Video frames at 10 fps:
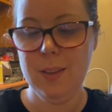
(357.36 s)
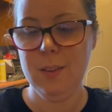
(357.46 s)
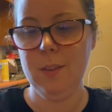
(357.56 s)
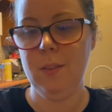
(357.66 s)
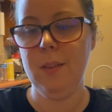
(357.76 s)

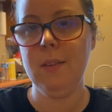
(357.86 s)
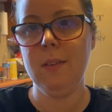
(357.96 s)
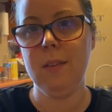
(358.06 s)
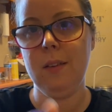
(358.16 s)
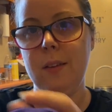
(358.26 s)
So this
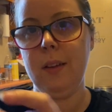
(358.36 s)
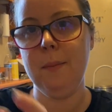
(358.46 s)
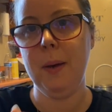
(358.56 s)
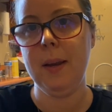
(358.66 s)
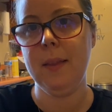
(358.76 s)
is the silly
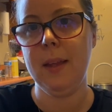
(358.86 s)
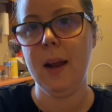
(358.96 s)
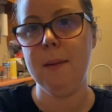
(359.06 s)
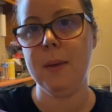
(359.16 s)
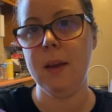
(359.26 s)
putty that
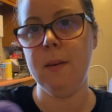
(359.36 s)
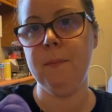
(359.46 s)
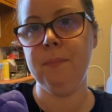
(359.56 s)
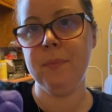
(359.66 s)
I made.